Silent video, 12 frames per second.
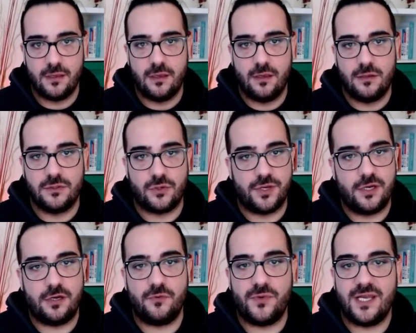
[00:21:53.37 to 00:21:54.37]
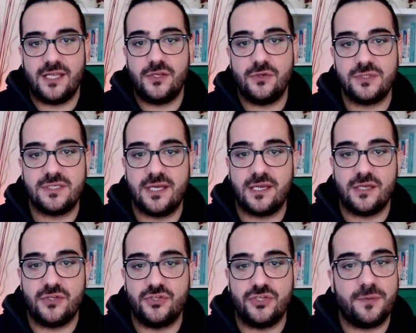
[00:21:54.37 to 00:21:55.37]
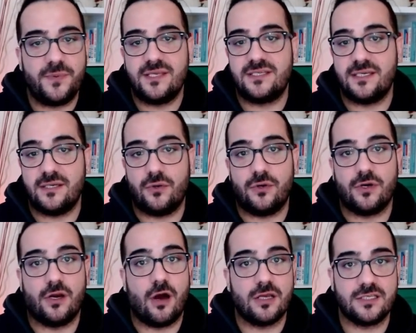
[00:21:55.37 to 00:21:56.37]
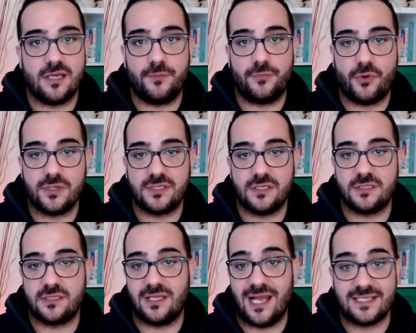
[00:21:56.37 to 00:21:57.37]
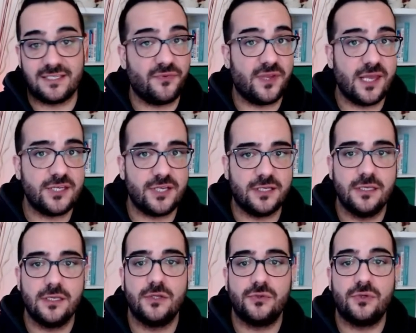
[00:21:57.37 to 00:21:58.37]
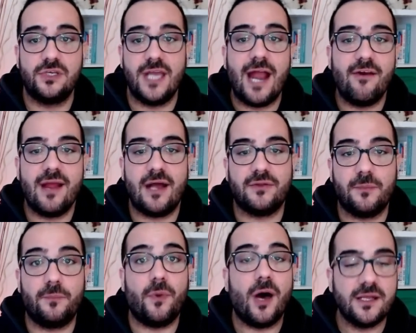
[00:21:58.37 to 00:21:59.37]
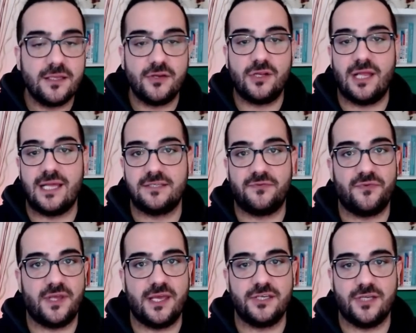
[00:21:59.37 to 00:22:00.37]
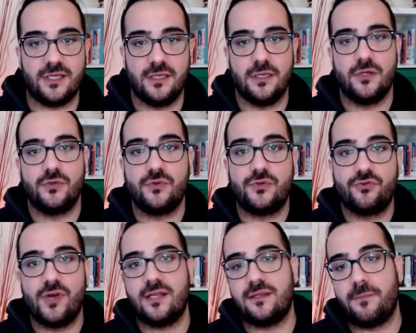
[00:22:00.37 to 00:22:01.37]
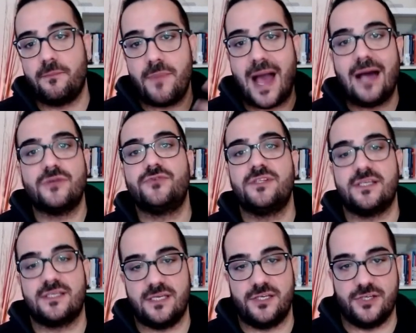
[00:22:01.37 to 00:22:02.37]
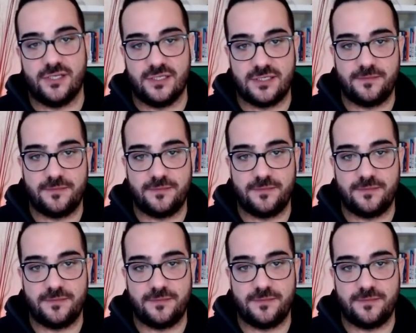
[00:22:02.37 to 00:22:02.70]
So here we can use the GPC or Gaussian process classification to carry out the binary classification to create the boundary decisions.